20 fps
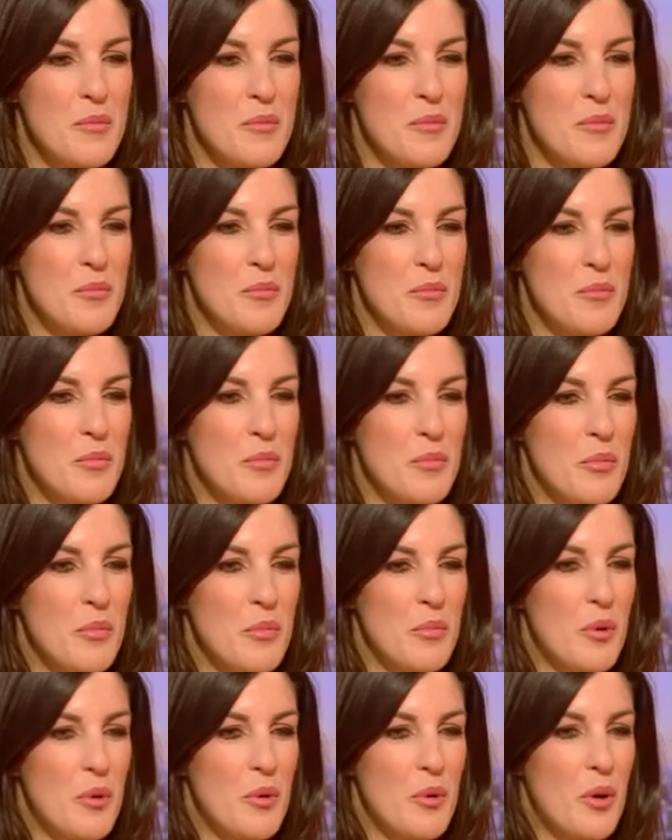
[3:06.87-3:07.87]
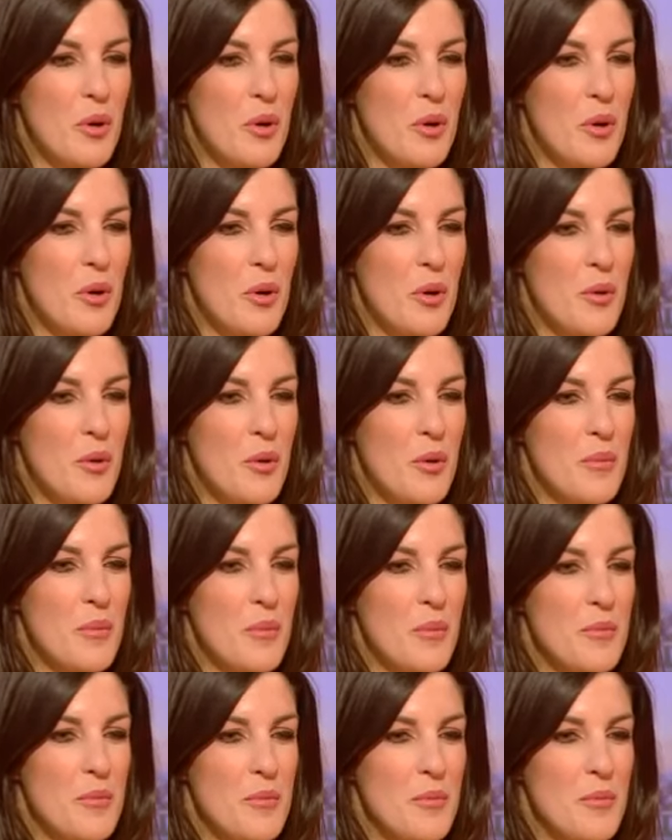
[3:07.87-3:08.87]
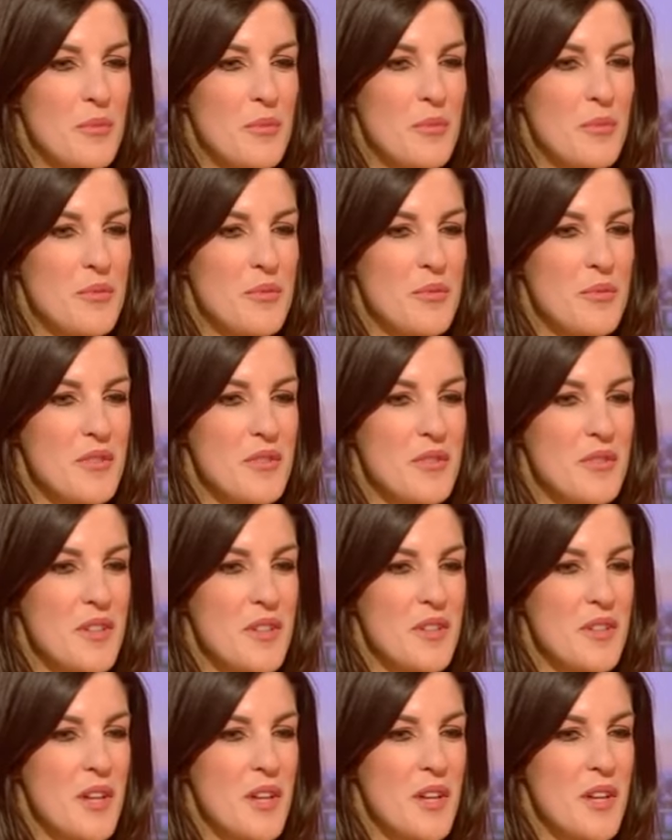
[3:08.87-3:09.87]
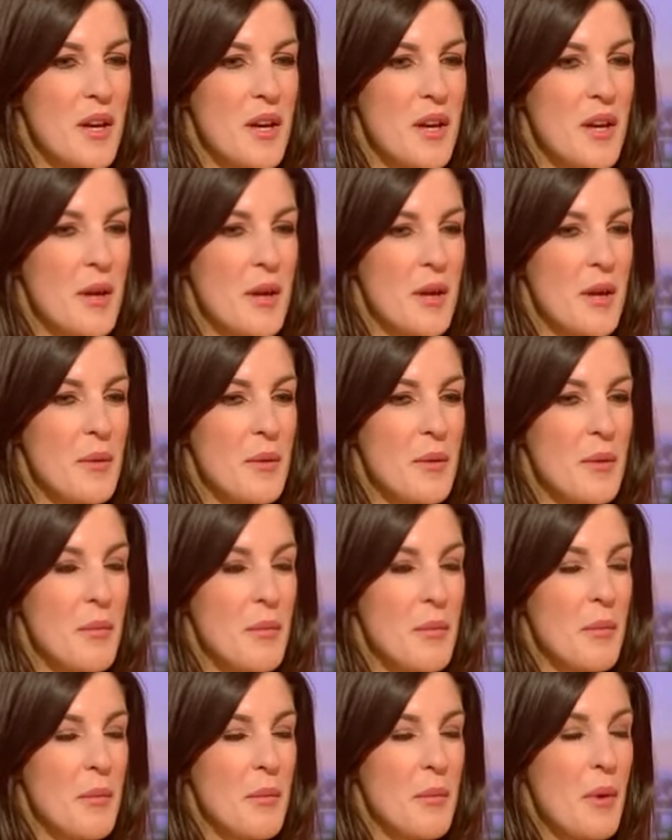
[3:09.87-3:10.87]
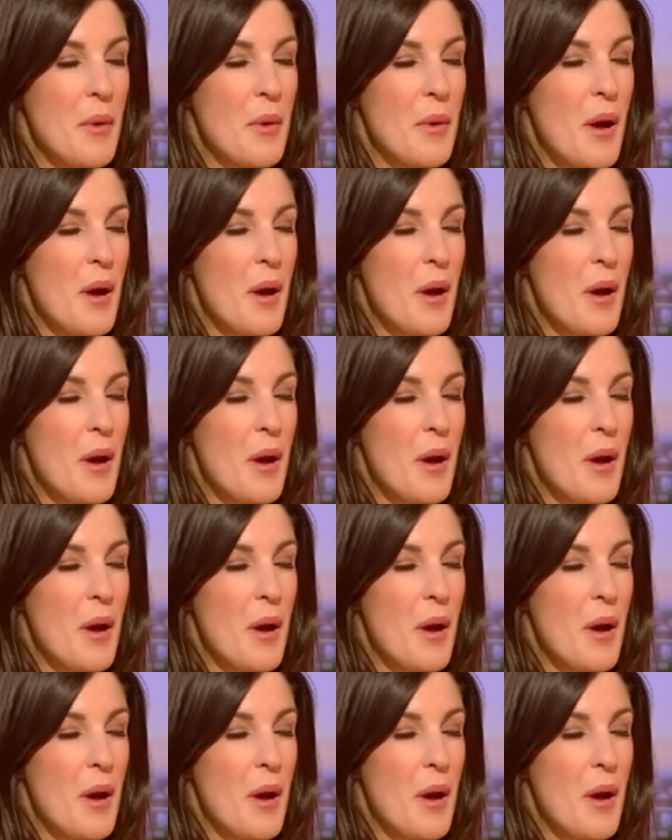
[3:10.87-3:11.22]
Nothing is said.